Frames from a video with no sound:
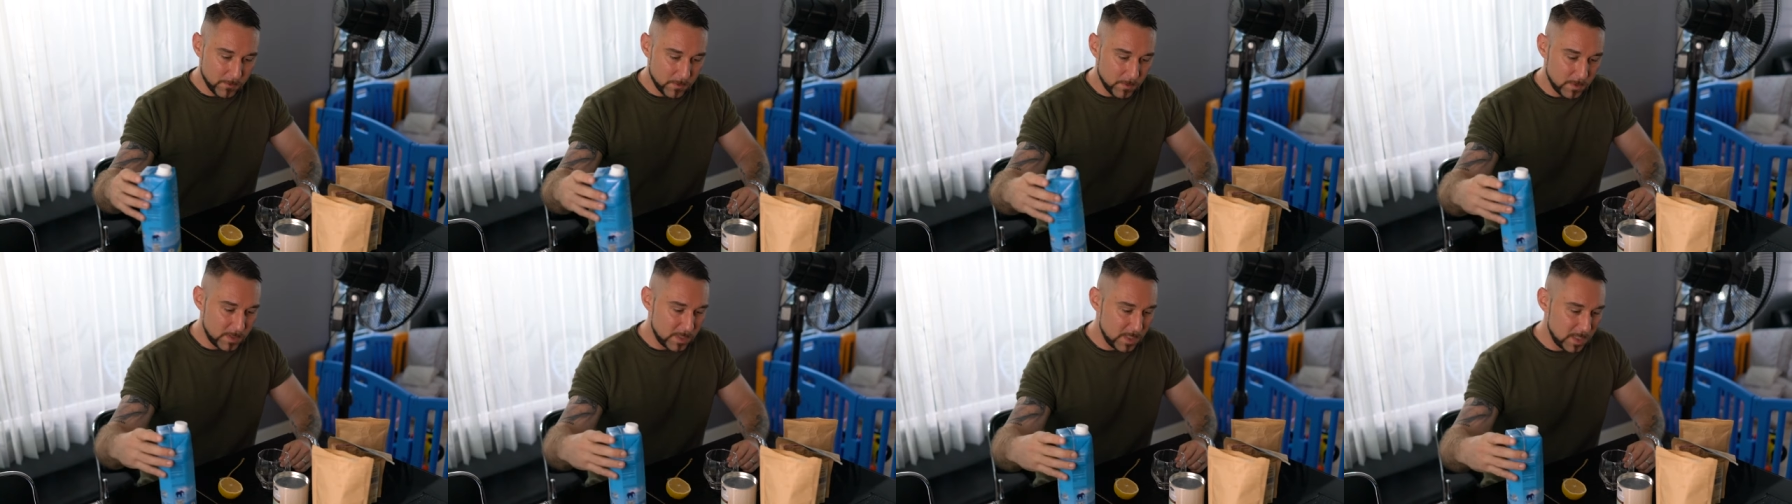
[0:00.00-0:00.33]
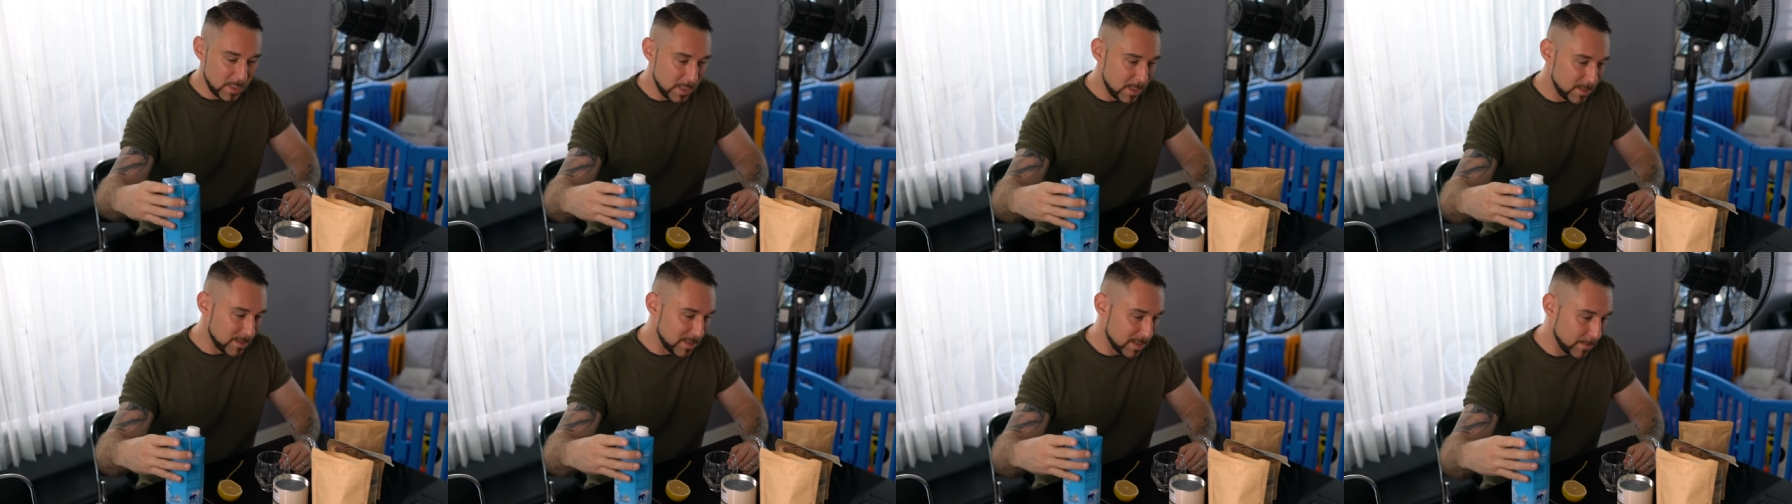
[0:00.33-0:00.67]

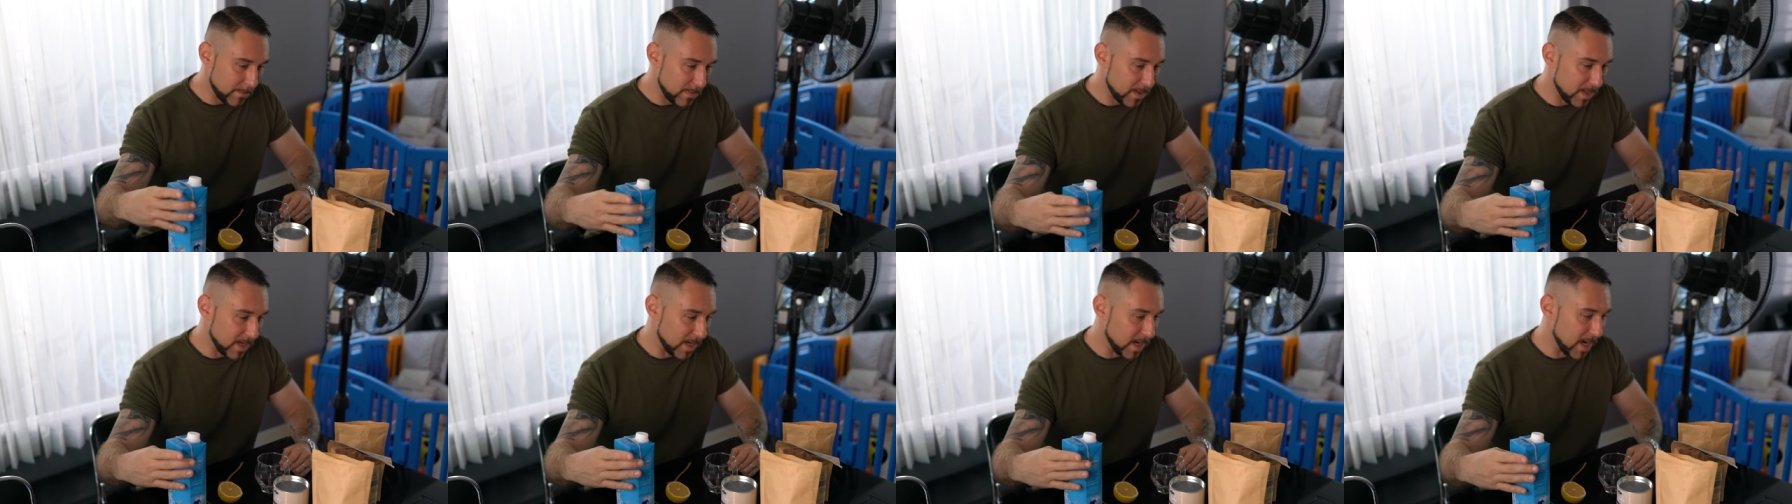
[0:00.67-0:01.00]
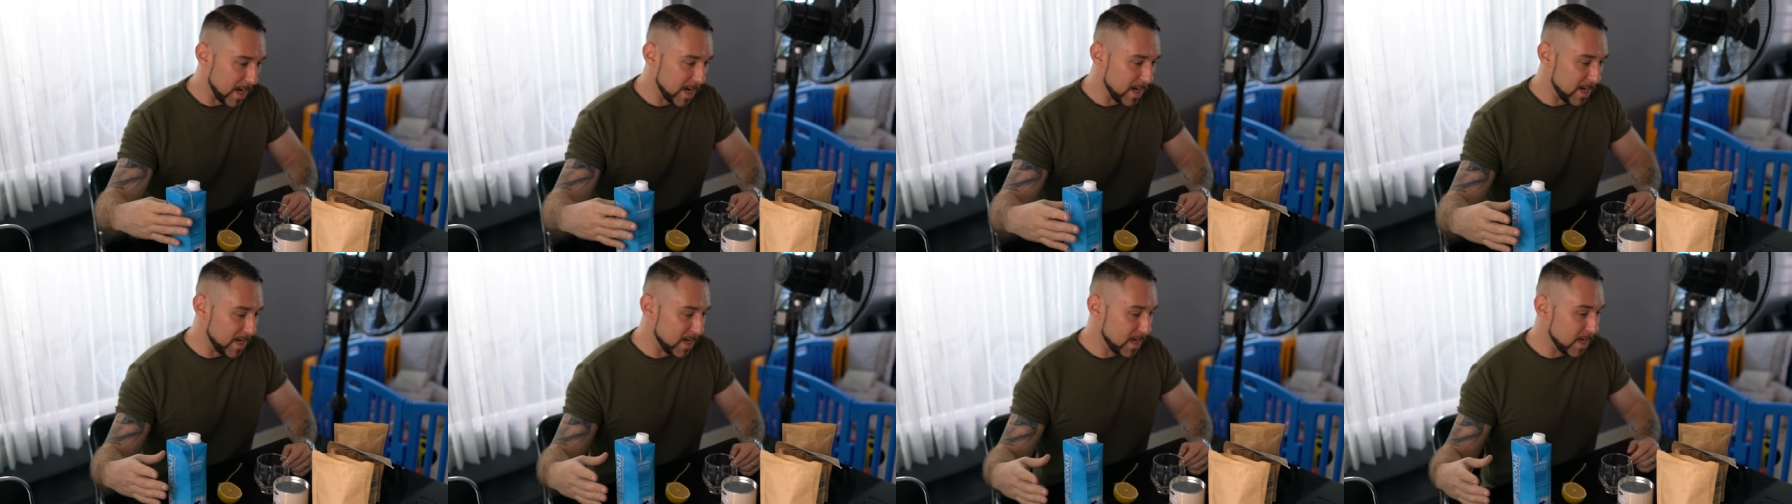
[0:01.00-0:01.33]
routine, something
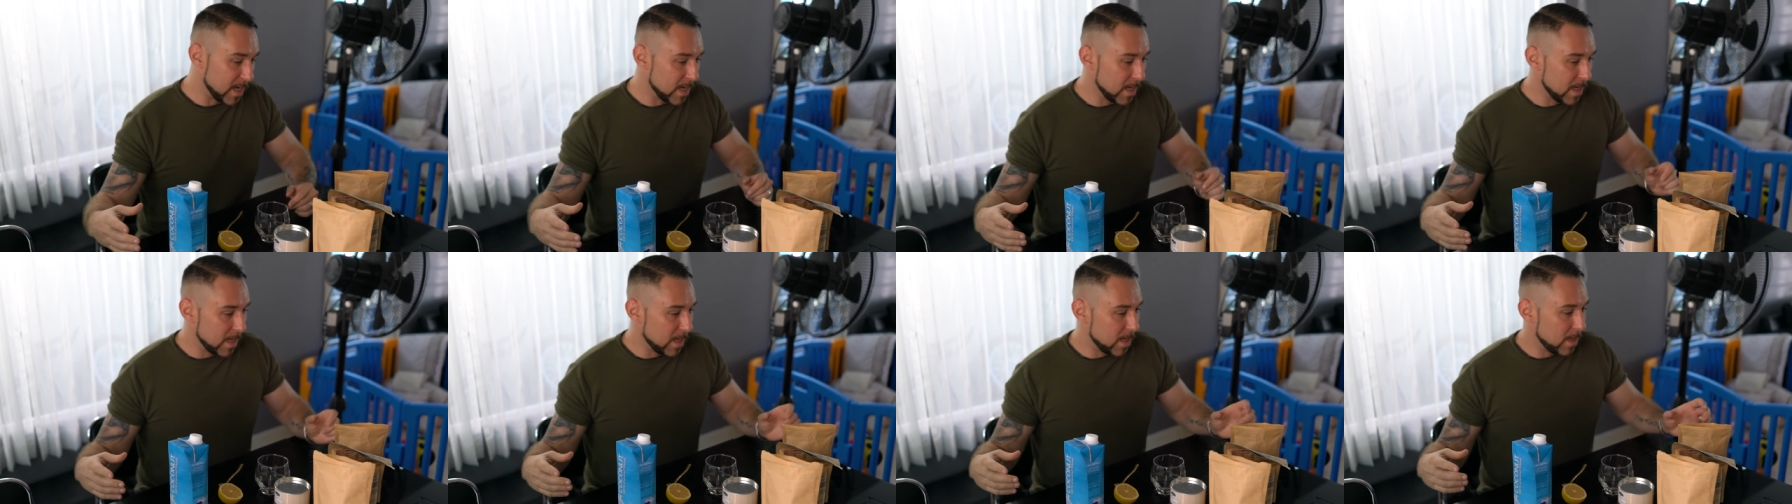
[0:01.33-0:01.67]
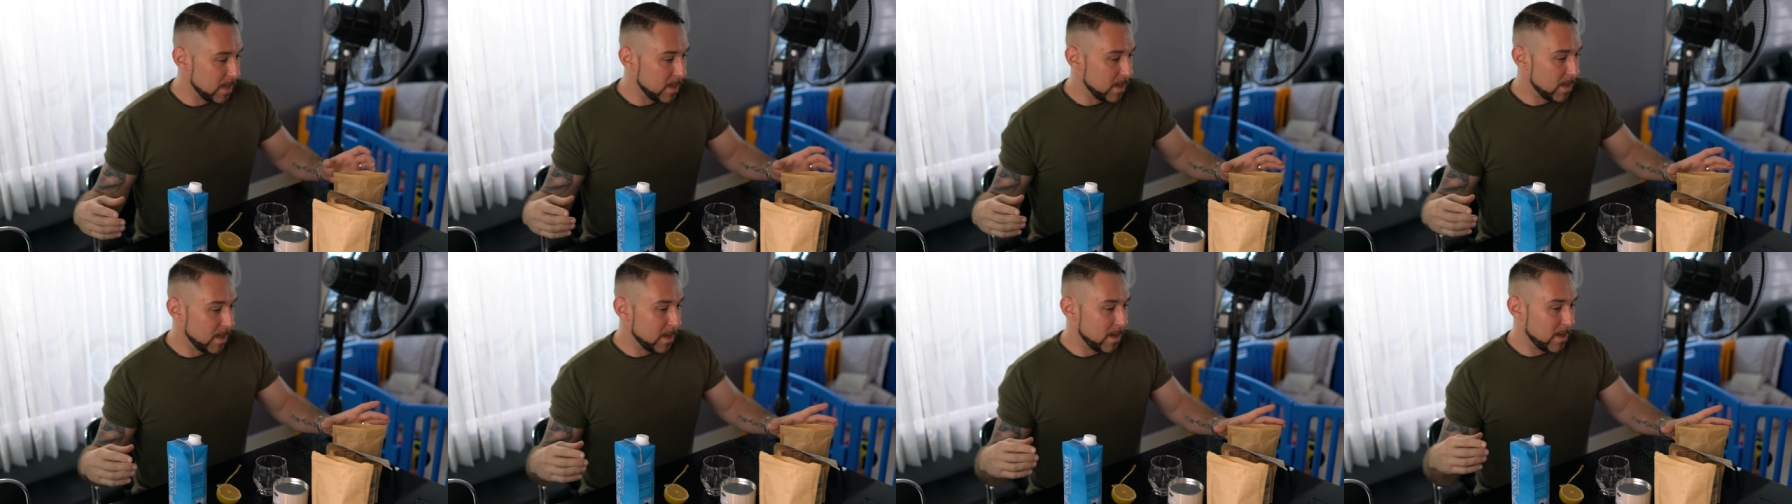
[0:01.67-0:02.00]
I
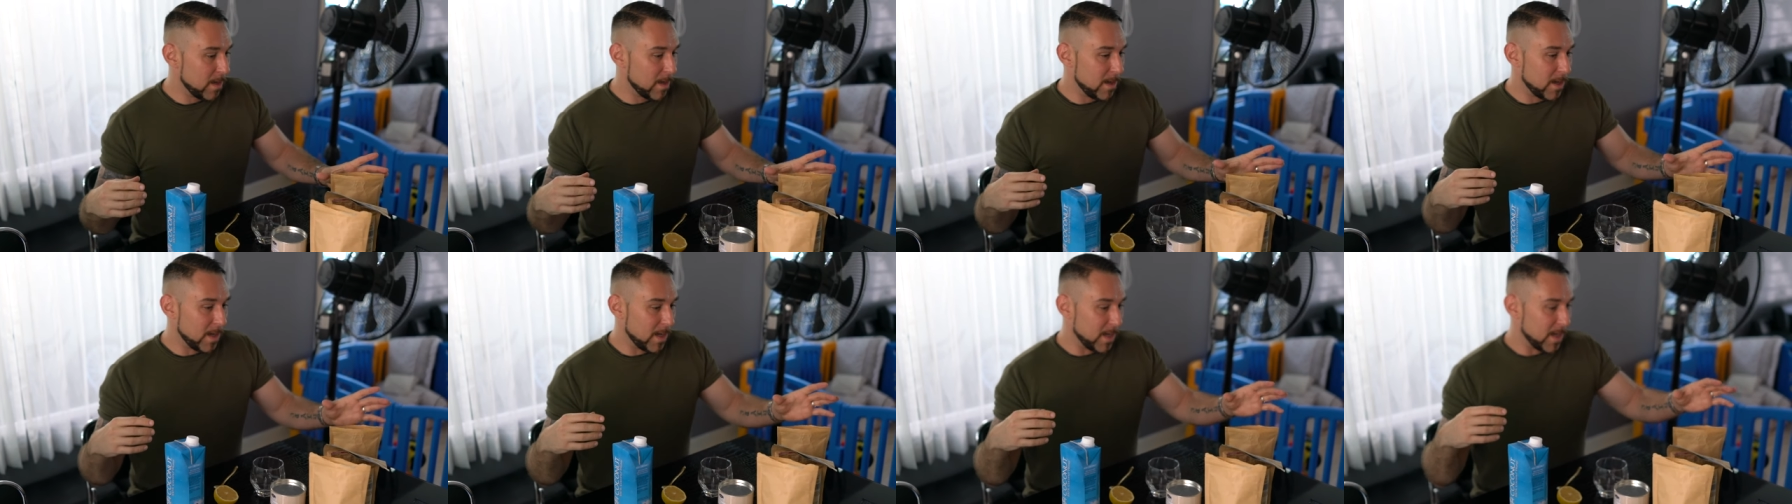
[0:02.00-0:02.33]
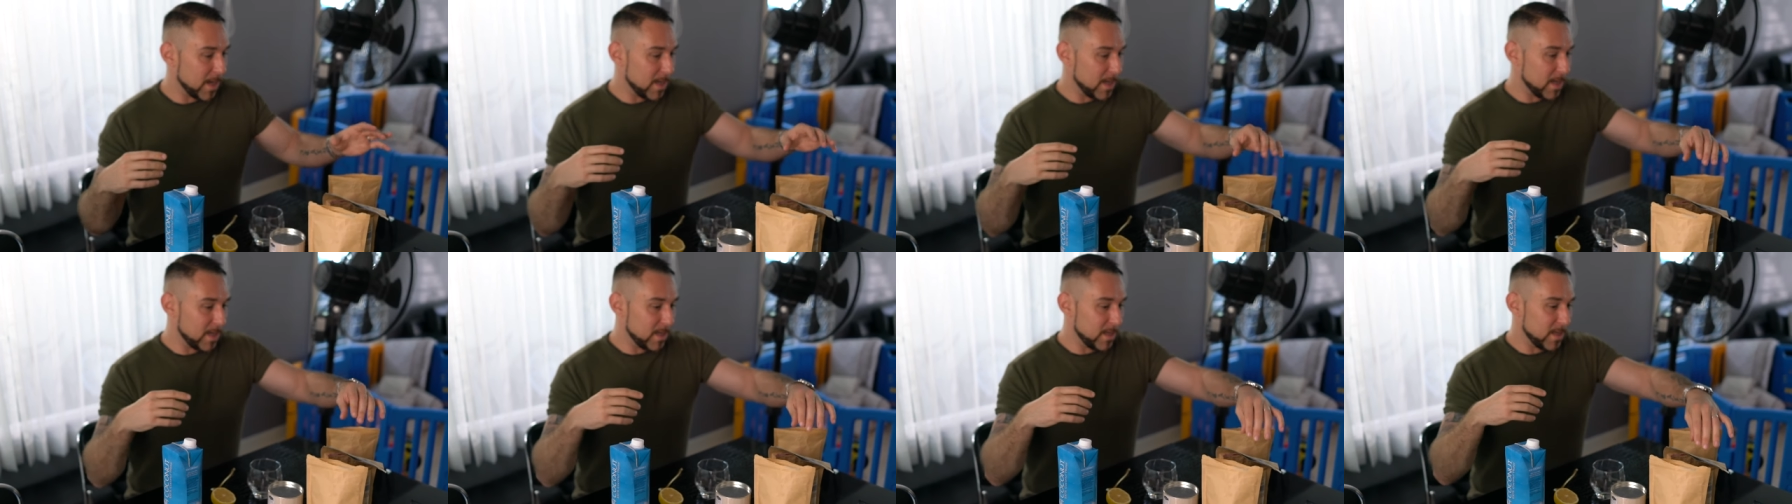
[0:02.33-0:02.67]

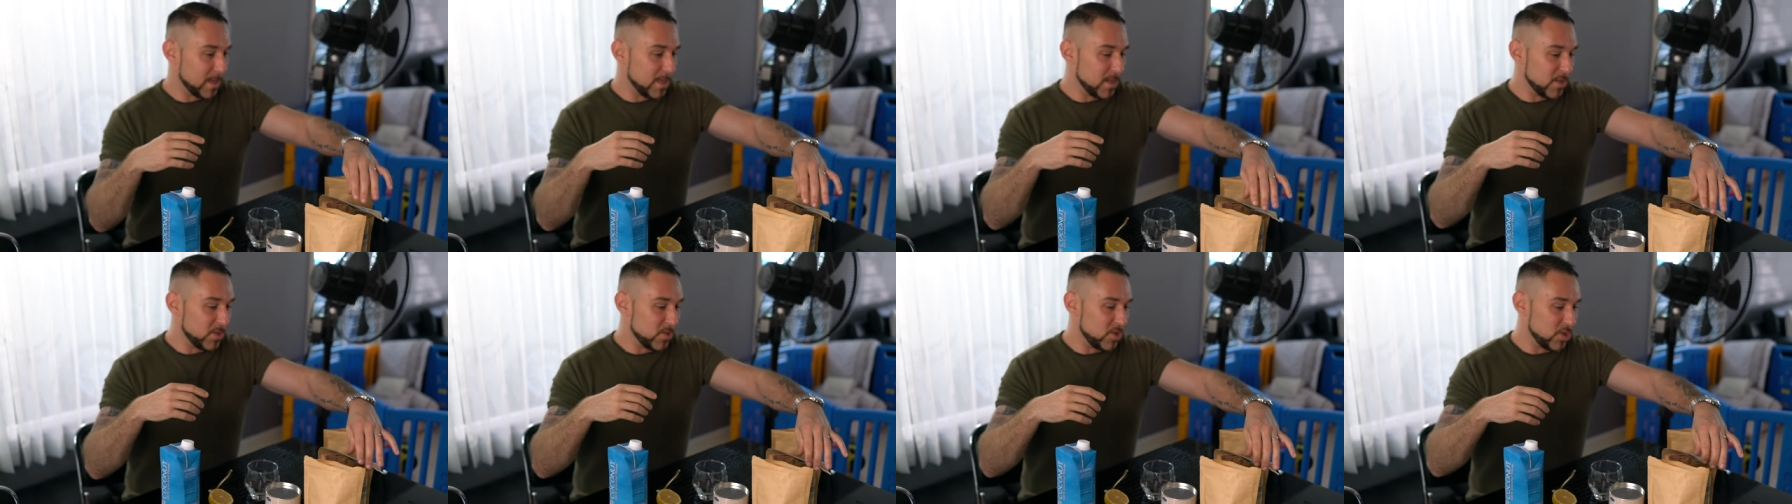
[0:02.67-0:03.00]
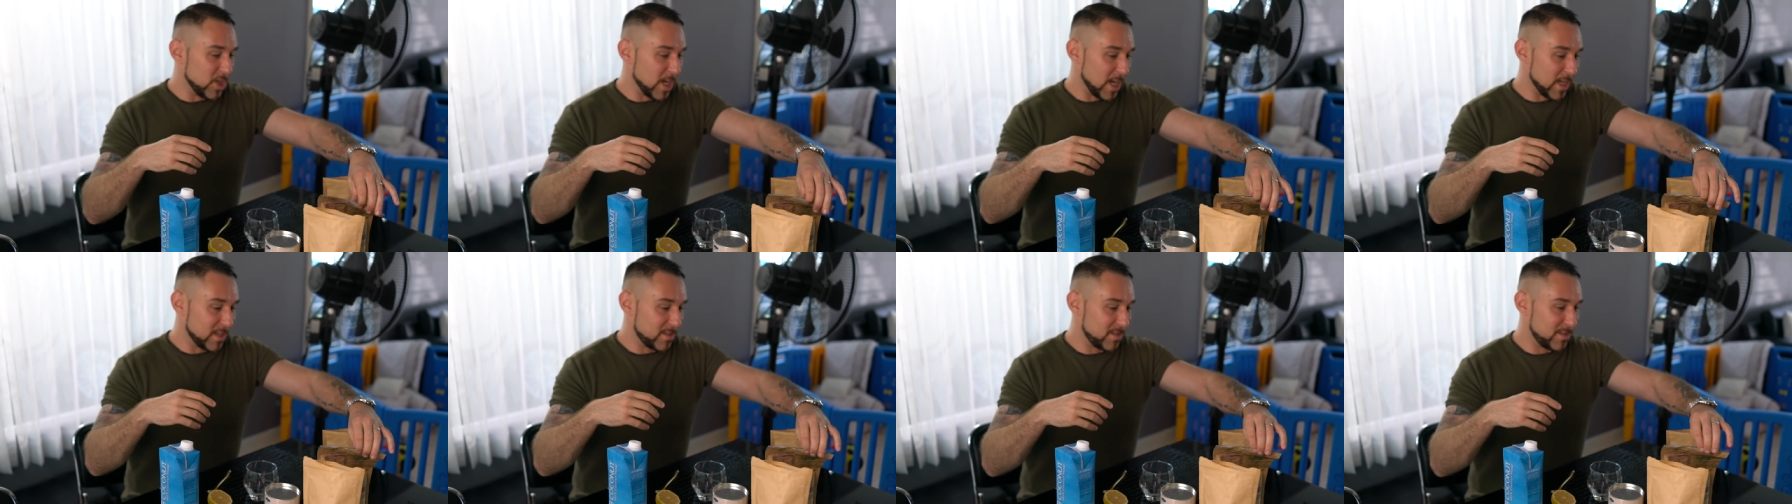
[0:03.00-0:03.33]
I
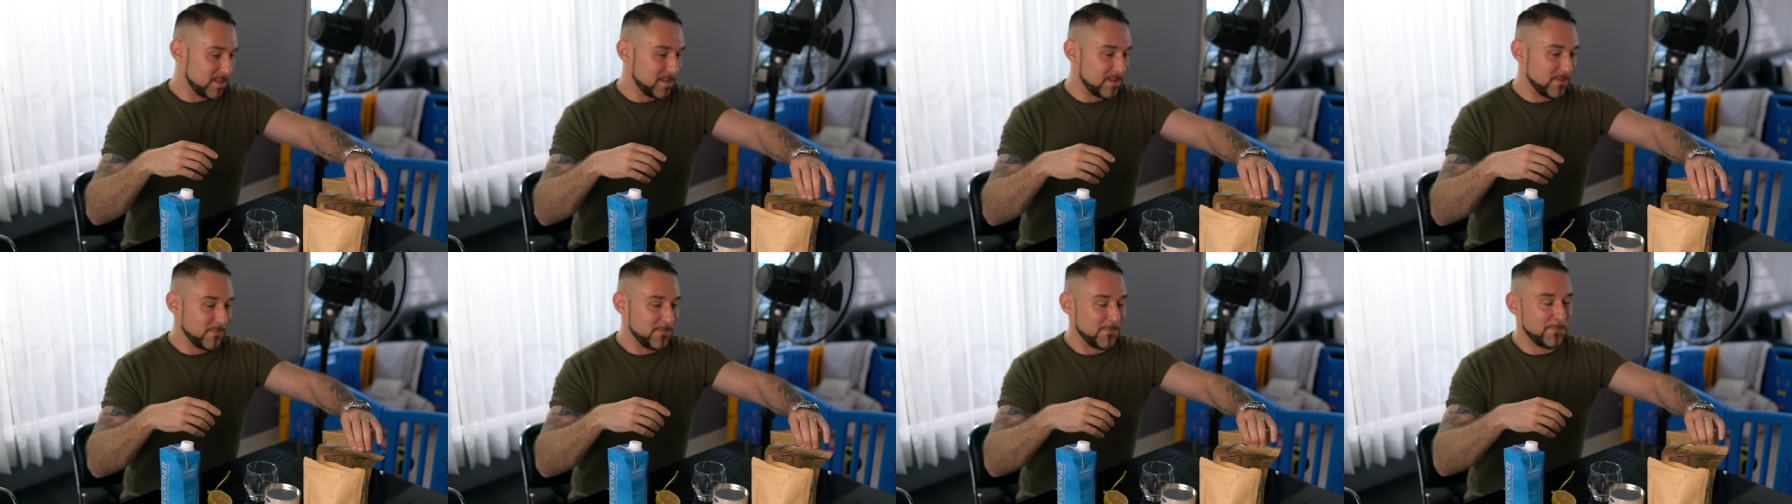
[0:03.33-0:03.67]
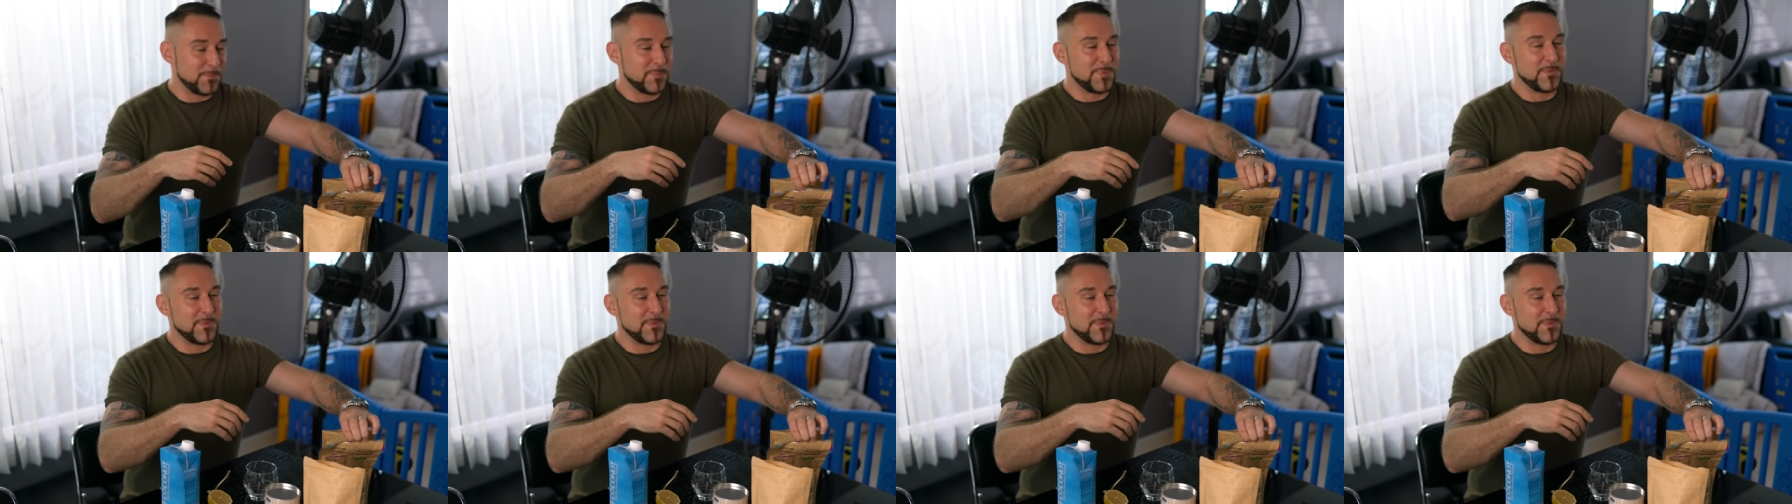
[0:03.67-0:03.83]
ingest